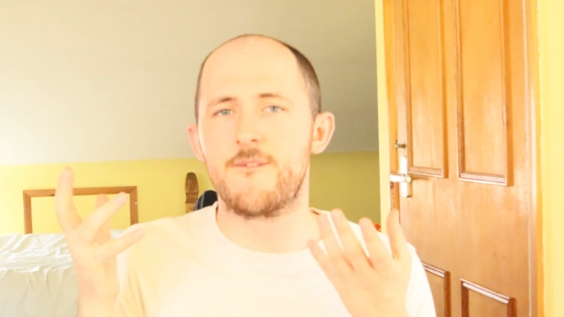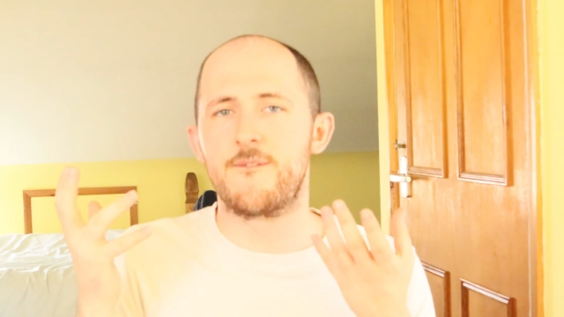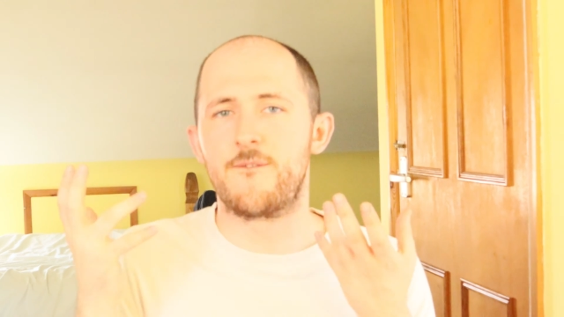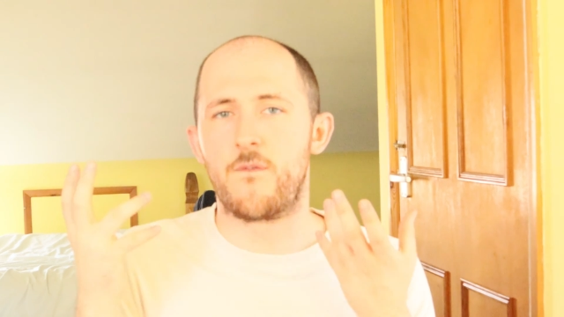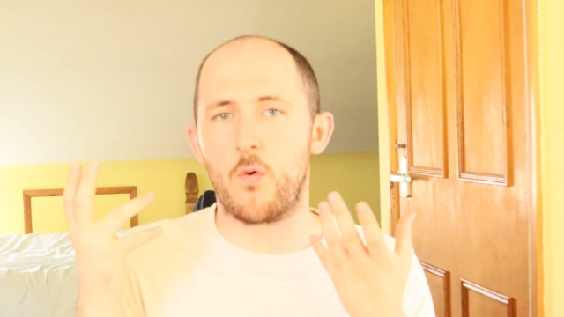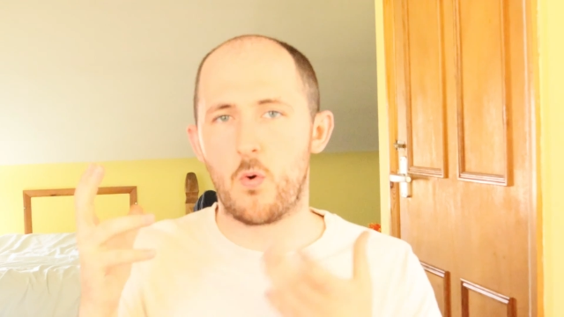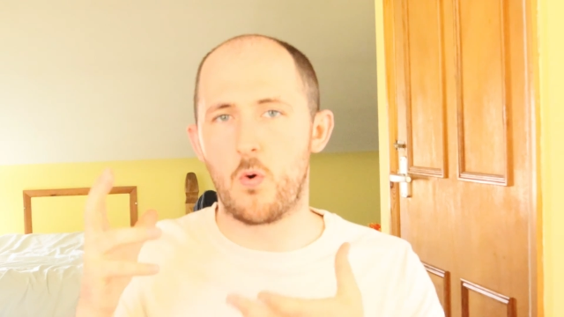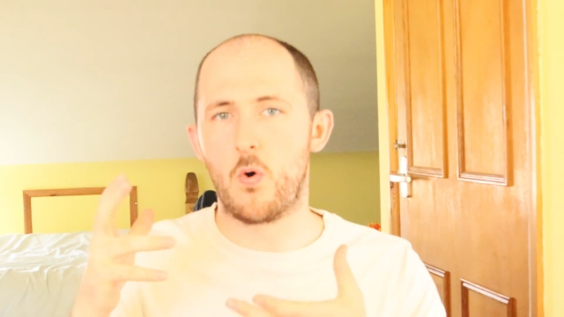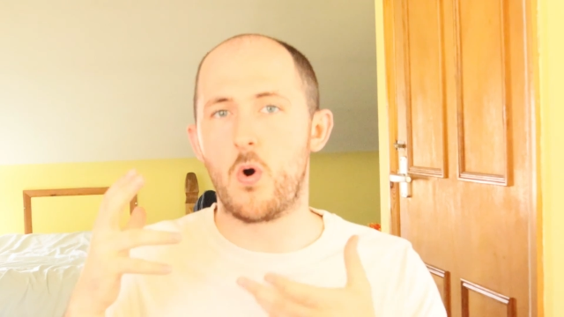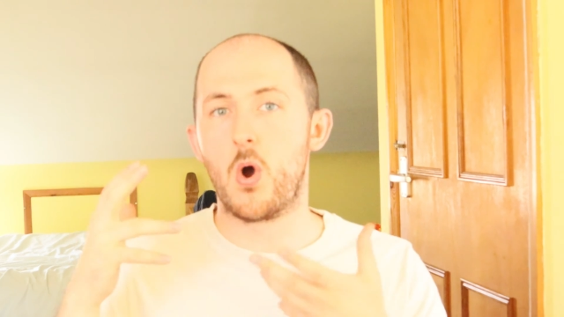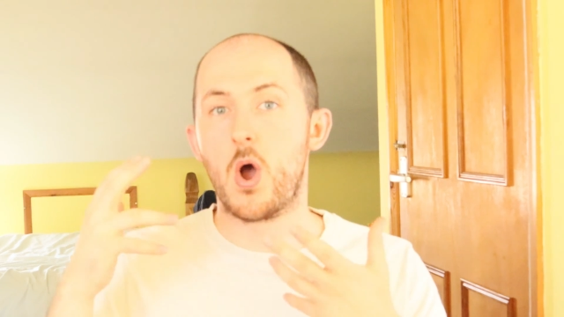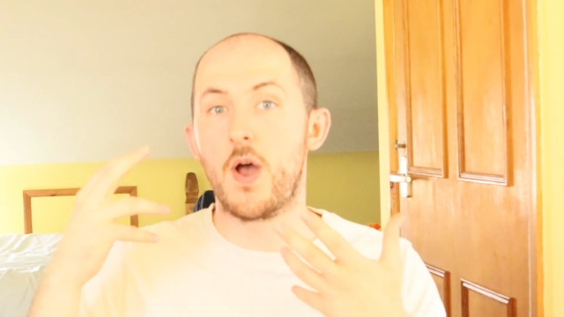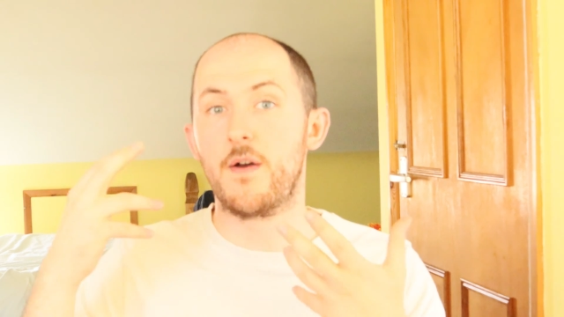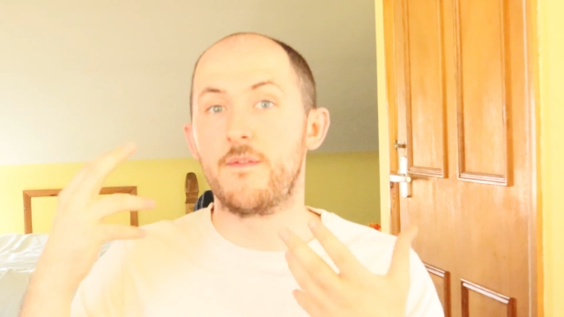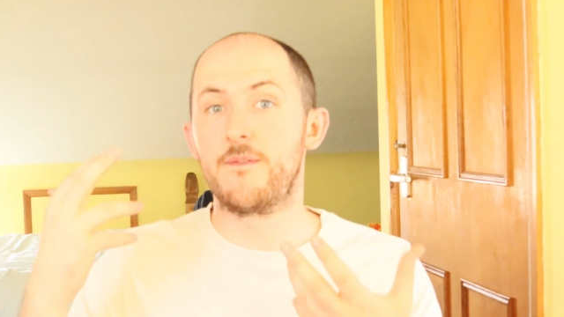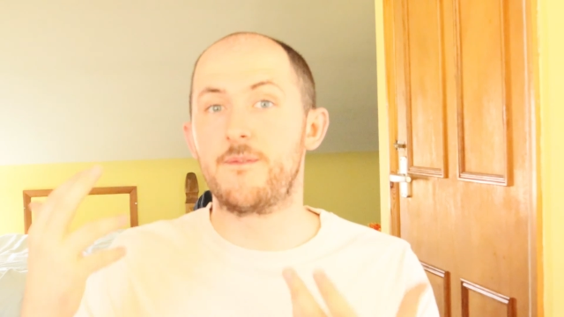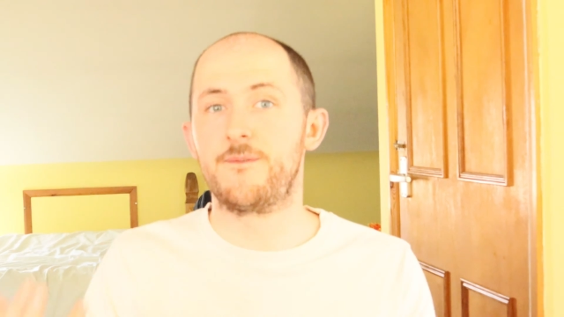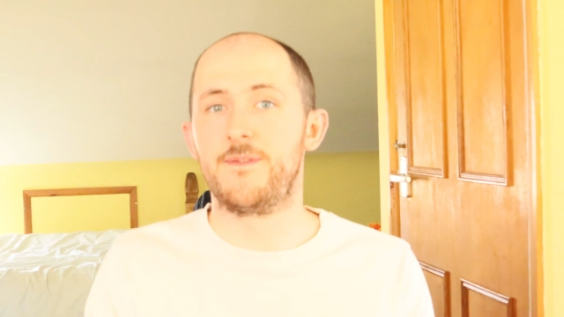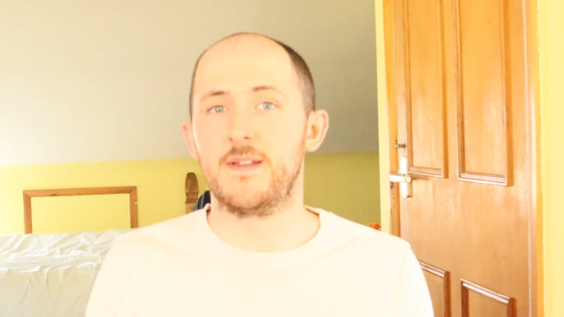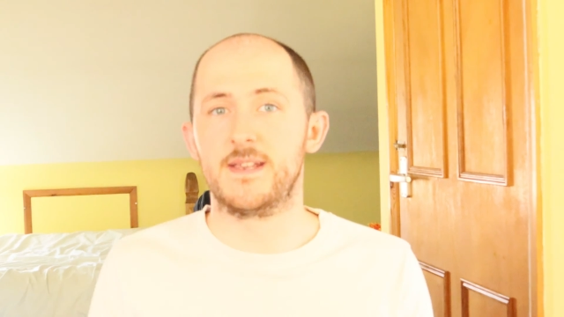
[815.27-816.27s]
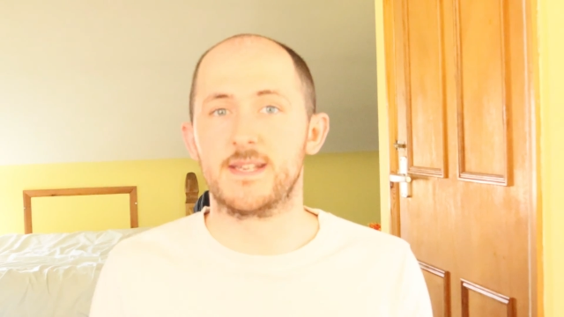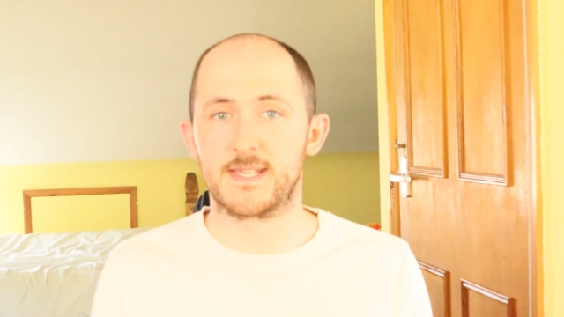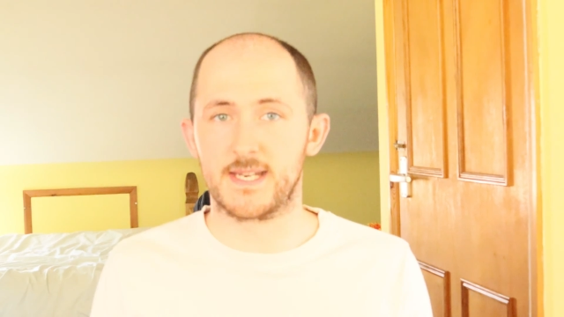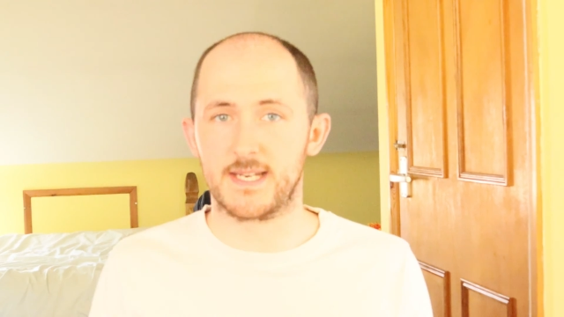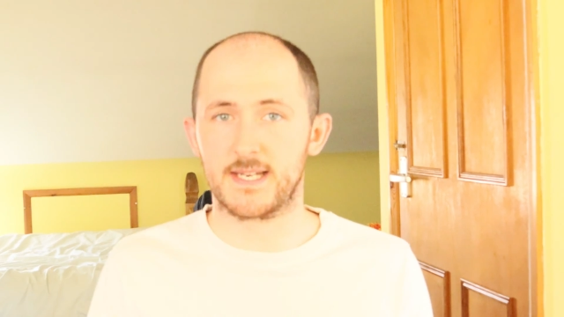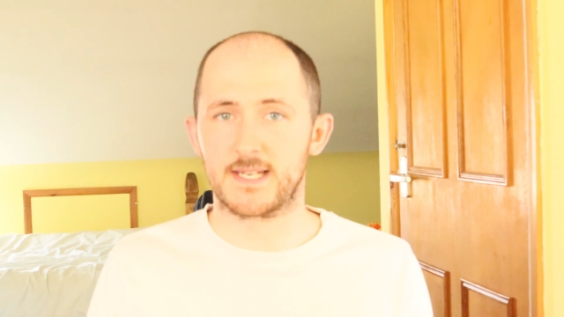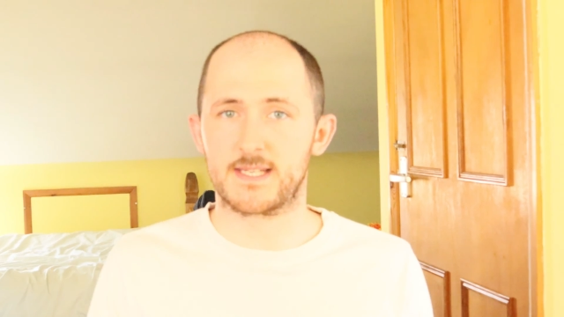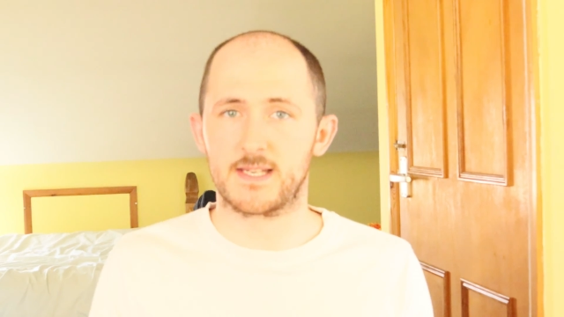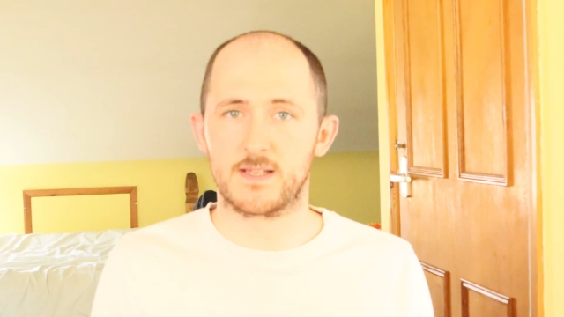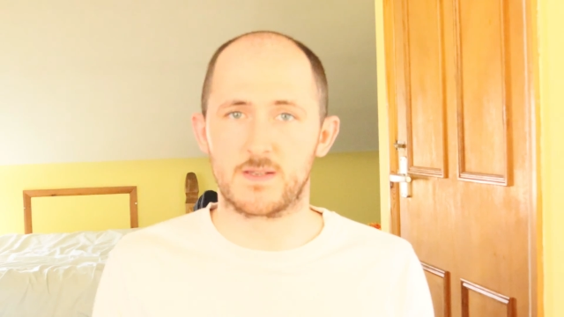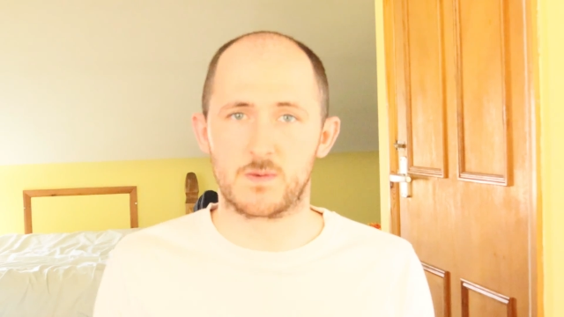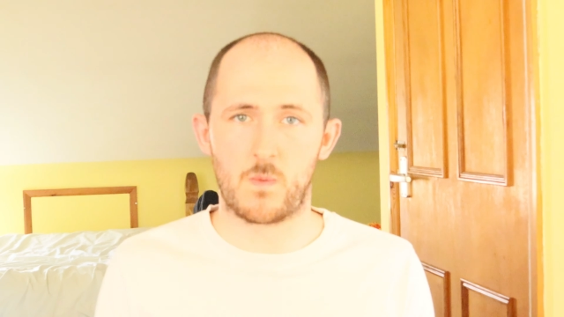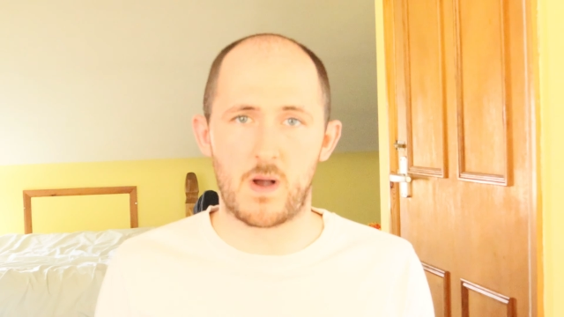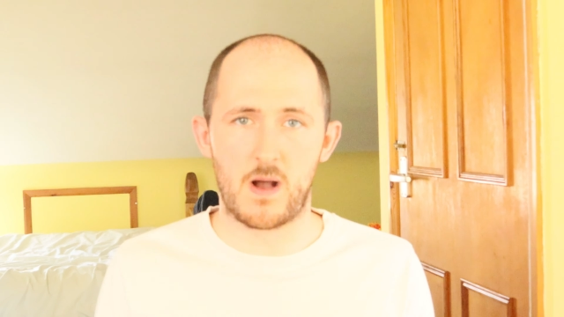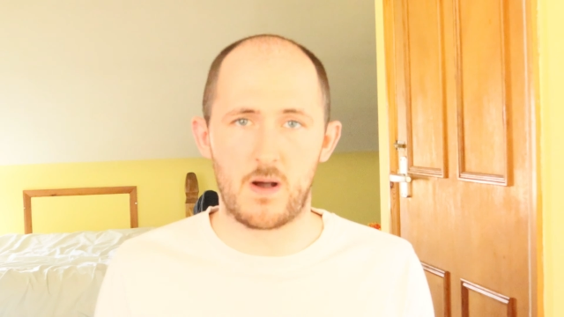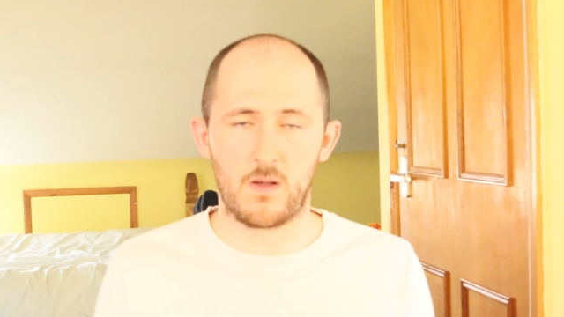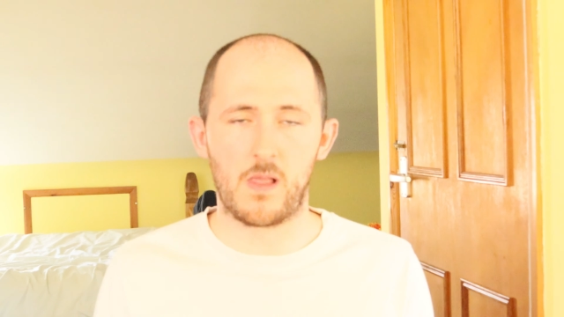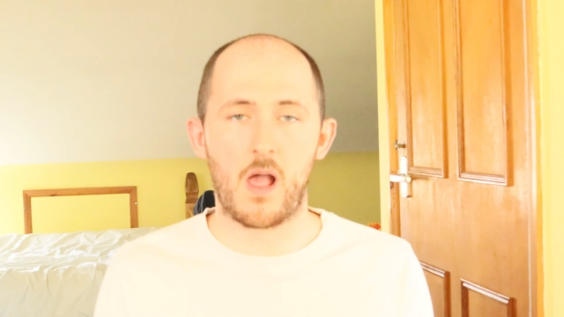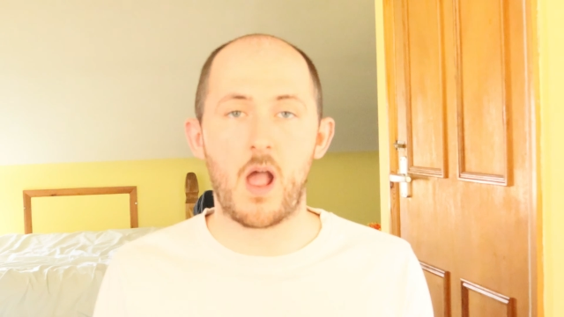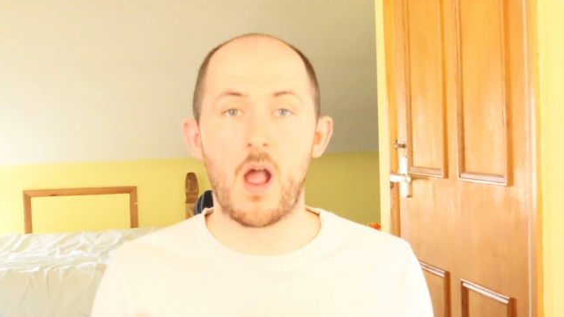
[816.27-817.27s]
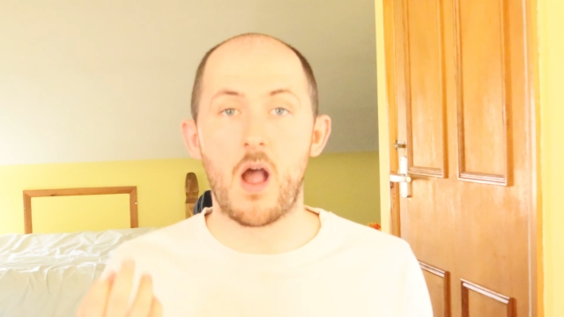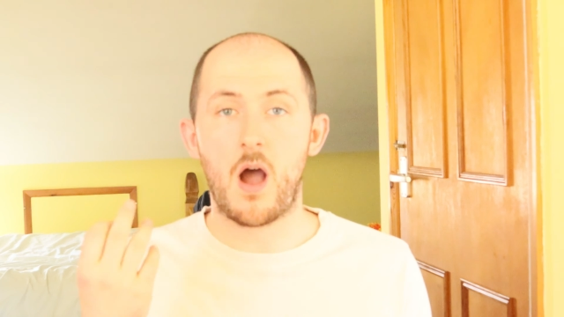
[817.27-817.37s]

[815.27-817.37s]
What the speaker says: for physics as well,